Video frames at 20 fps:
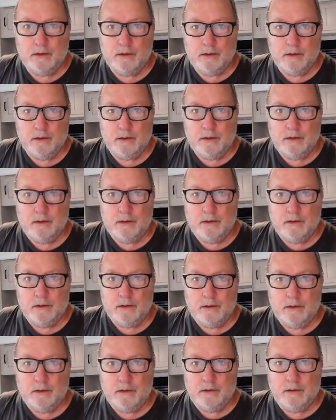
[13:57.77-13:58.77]

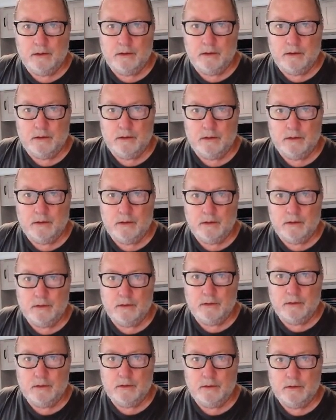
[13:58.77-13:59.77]

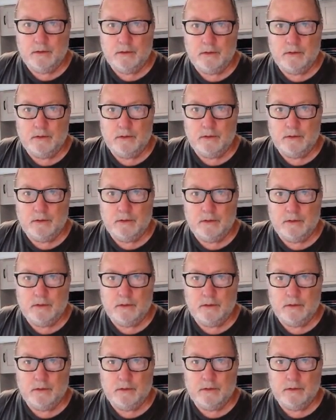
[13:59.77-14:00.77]

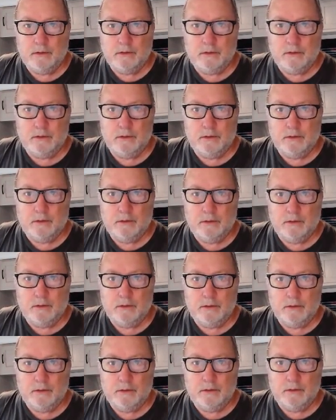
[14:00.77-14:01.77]

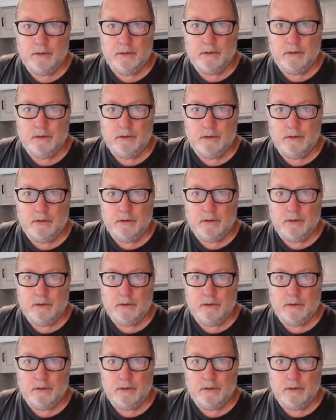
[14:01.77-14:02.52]
[no speech]